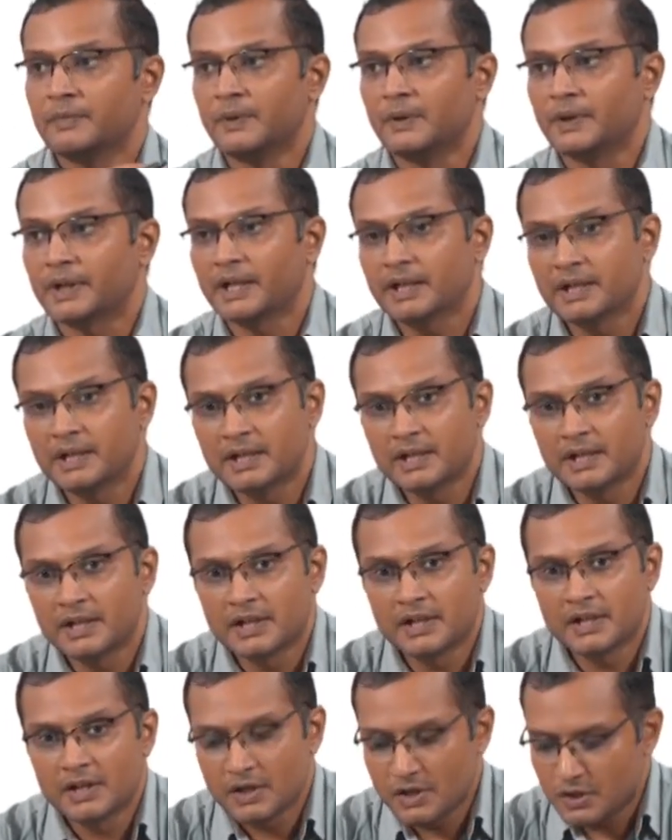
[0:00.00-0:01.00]
Okay.
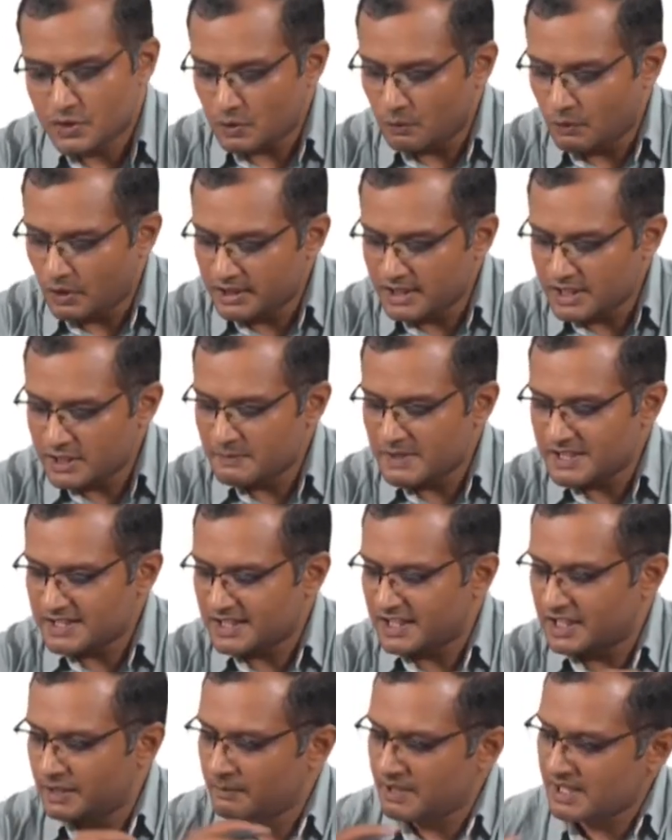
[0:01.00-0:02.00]
So, what this
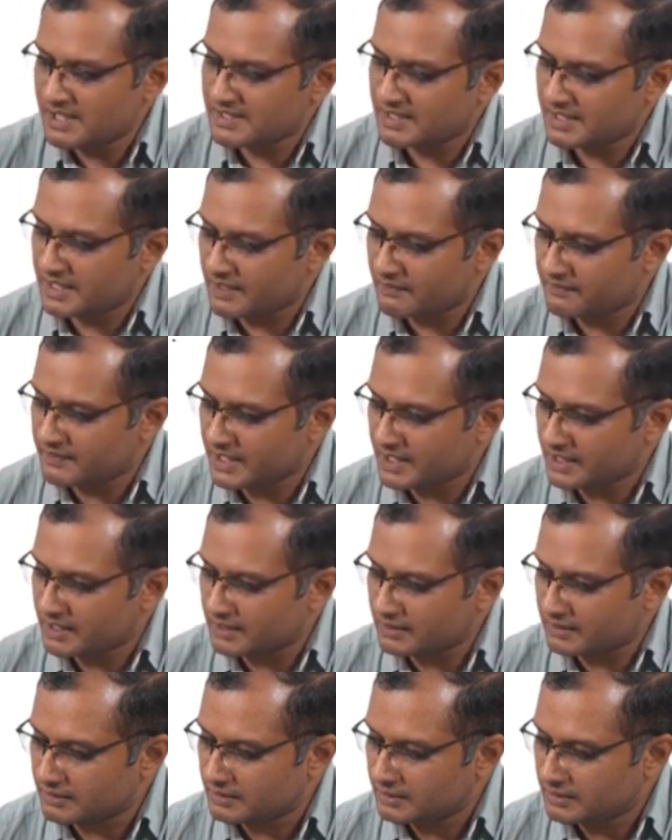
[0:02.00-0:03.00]
basically means that I have
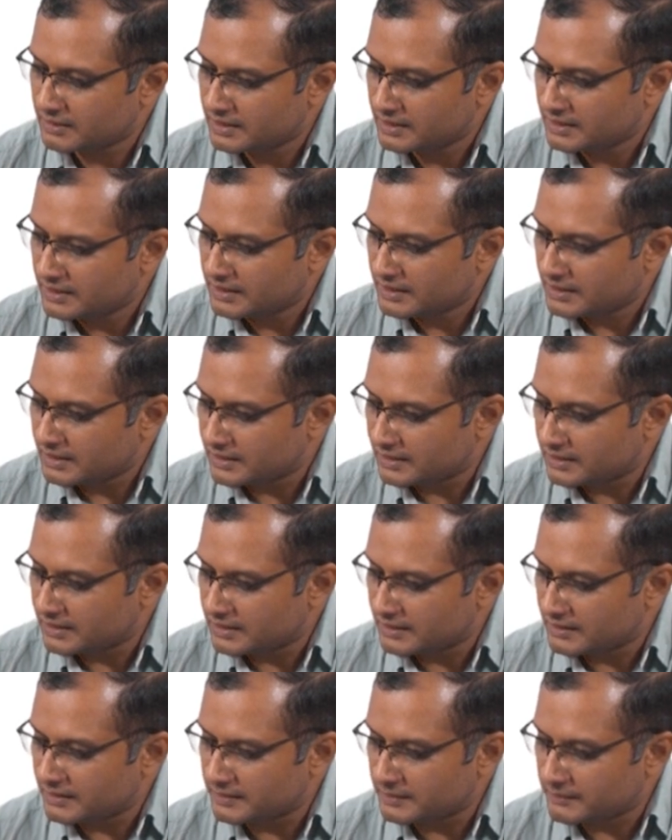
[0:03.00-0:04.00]
taken
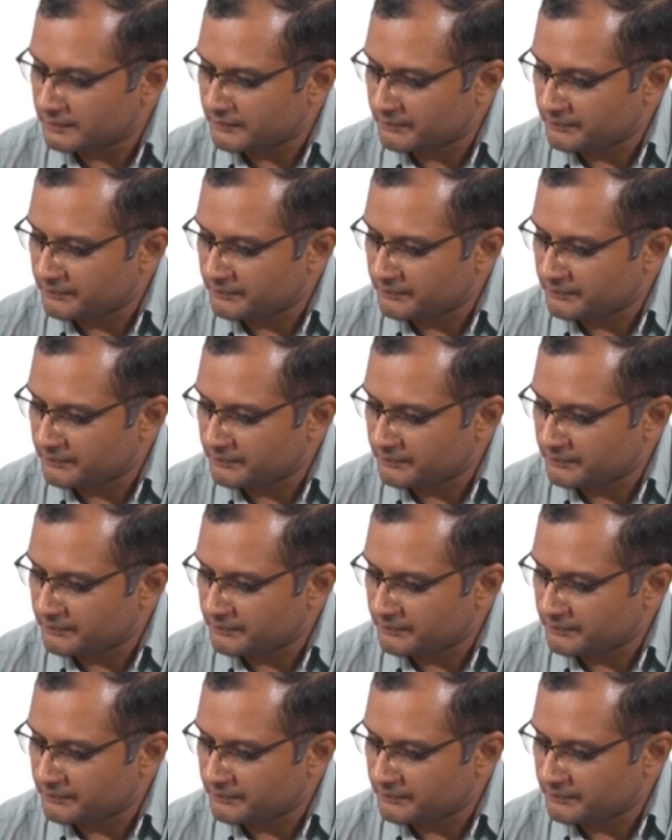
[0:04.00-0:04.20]
I